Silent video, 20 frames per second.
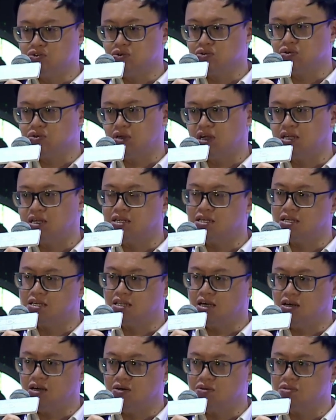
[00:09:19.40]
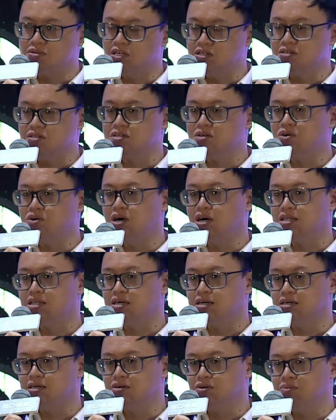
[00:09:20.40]
our company
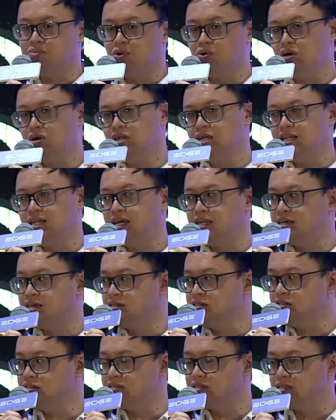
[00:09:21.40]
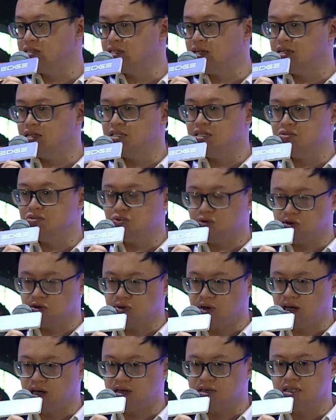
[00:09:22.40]
are using
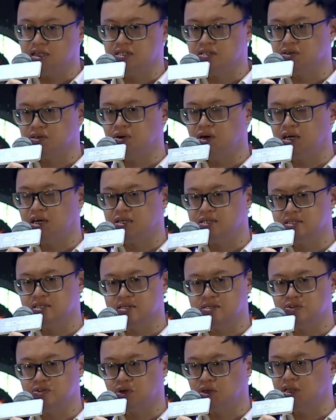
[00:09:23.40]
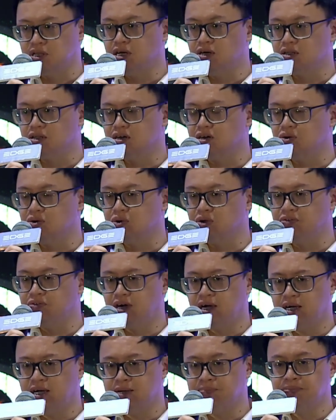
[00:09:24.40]
the
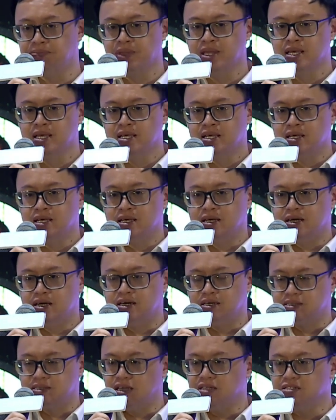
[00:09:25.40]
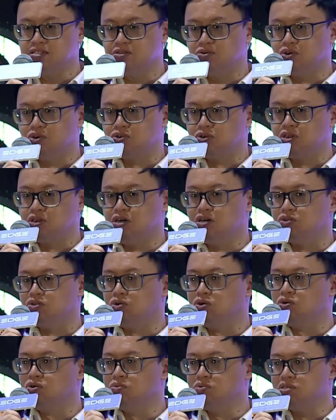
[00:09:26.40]
traditional AML measures
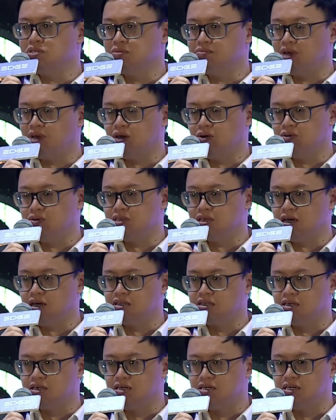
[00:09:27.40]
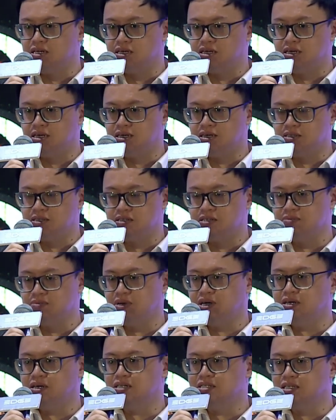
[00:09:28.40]
used in traditional banking
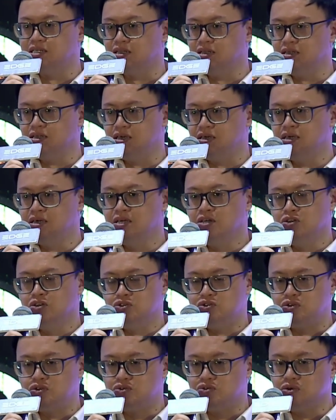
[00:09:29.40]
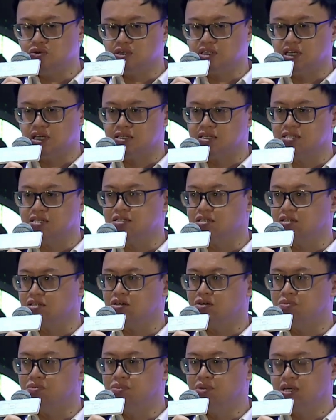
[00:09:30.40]
system, and together with the
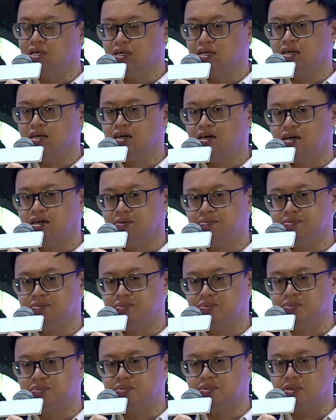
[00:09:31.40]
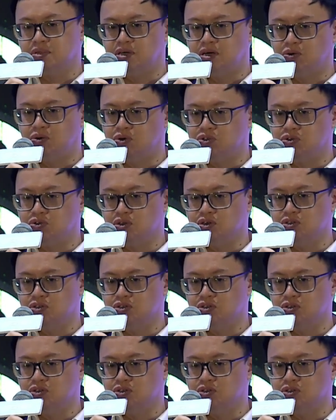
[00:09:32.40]
blockchain technology,